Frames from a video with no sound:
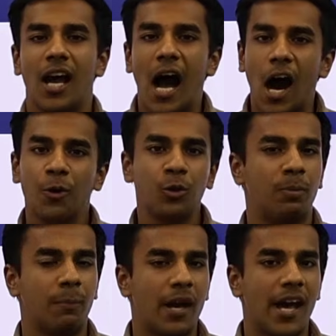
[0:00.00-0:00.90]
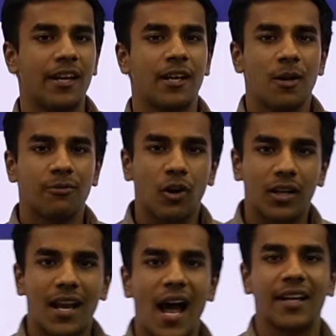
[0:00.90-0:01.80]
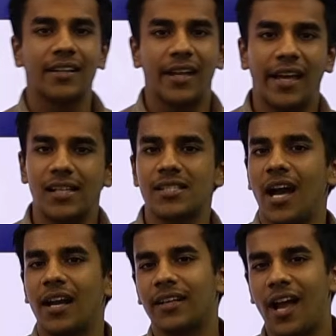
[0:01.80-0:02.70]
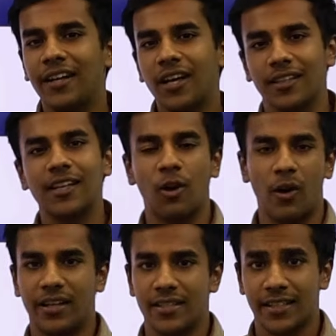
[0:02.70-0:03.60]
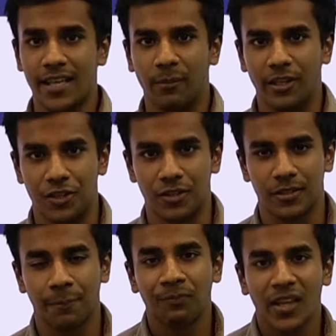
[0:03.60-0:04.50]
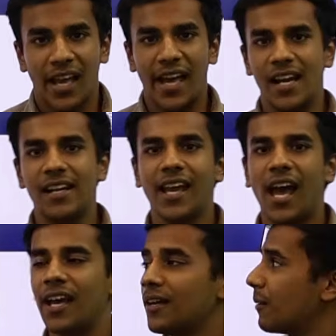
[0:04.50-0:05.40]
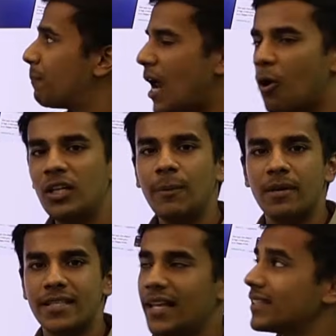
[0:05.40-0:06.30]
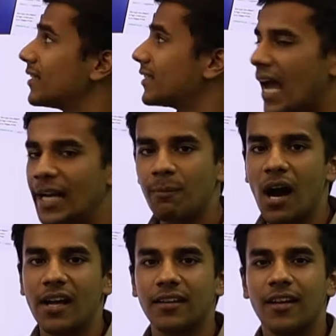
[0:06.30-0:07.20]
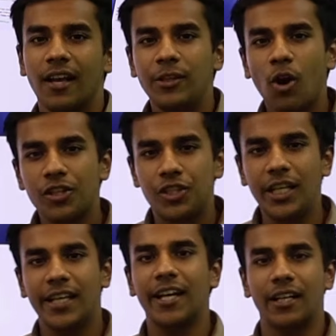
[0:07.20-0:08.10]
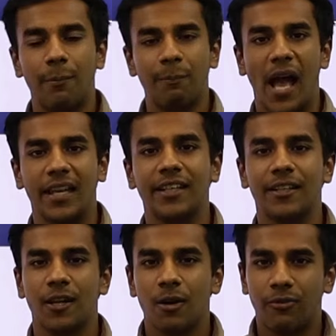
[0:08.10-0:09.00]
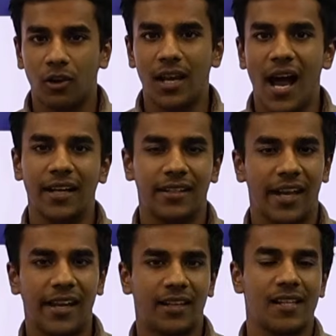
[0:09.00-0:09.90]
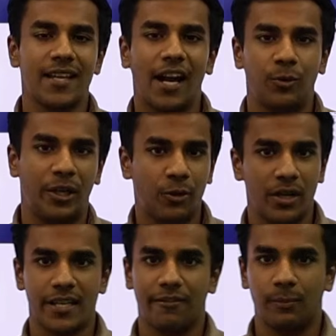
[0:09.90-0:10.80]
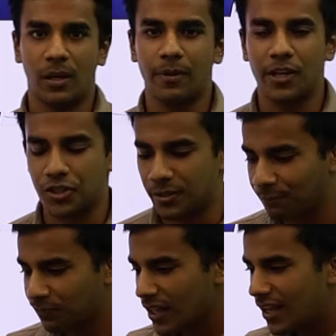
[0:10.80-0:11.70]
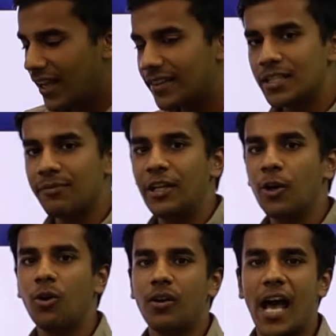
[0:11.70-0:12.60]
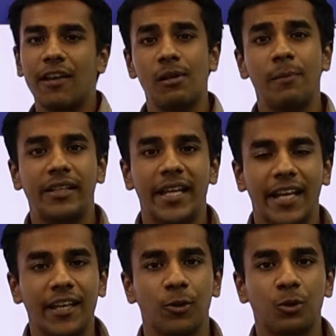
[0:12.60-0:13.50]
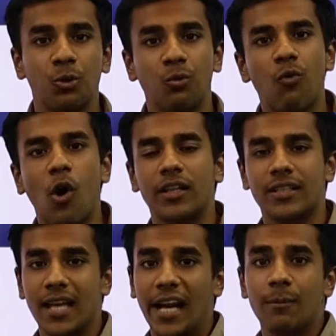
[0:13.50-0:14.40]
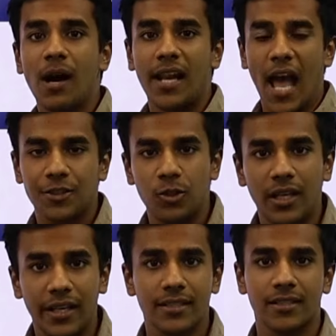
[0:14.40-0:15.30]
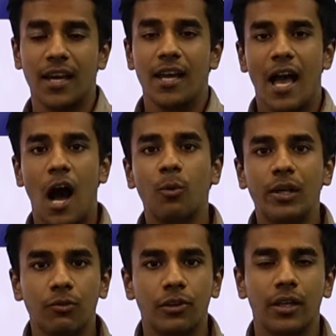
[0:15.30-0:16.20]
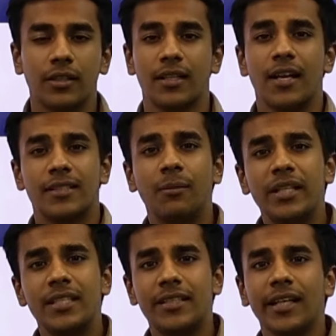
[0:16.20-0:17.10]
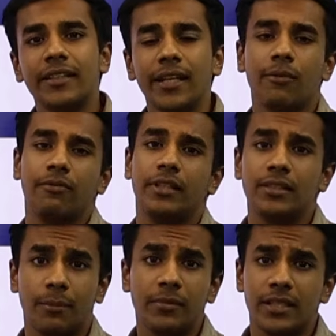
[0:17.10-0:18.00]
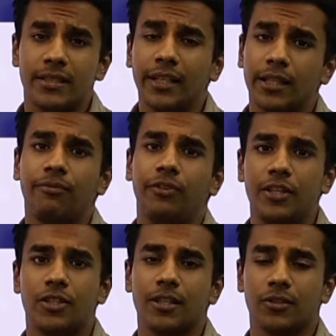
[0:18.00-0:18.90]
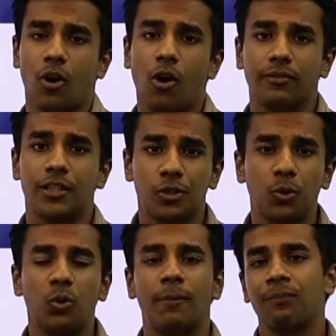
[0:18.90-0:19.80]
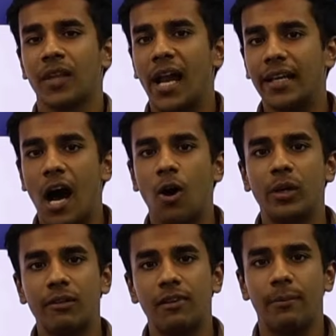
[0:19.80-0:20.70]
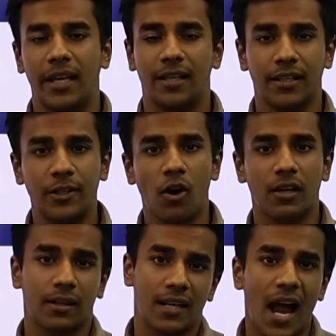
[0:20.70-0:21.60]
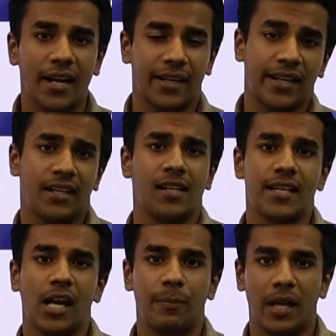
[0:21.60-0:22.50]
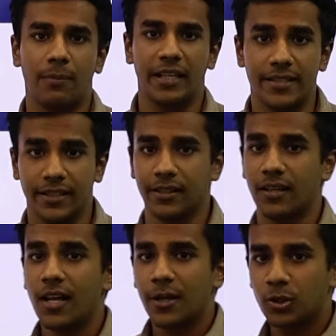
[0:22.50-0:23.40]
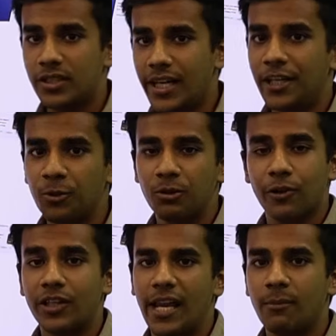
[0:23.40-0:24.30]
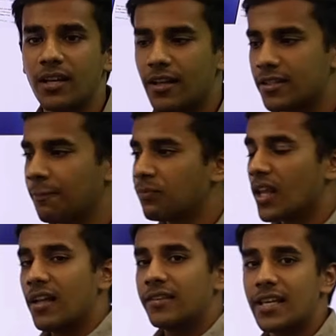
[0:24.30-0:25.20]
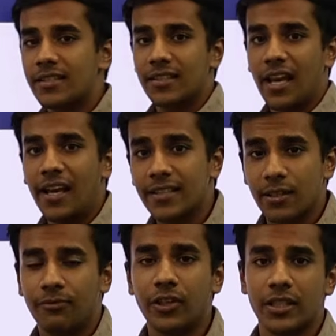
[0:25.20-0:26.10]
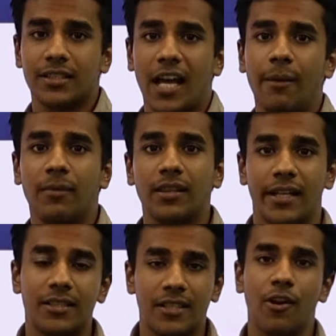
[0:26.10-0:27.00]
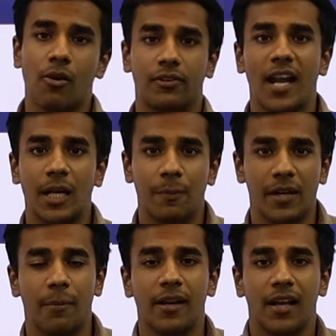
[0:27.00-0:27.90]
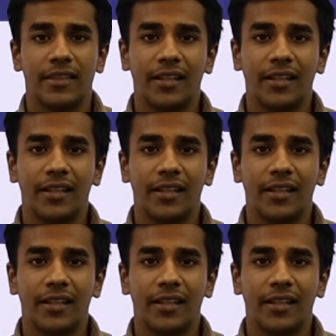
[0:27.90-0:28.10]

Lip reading: how you prepare for CLAT, NLSAT, and other law entrance examinations. NLTI proudly presents Sidebar, your GK companion for CLAT and NLSAT 2027 preparation. In this video, I will be taking you through what Sidebar actually is, how it works, some distinctive features of this tool, and how it will make your CLAT and NLSAT prep easier. So stay tuned for 10 minutes. This is the first time in the history of CLAT prep that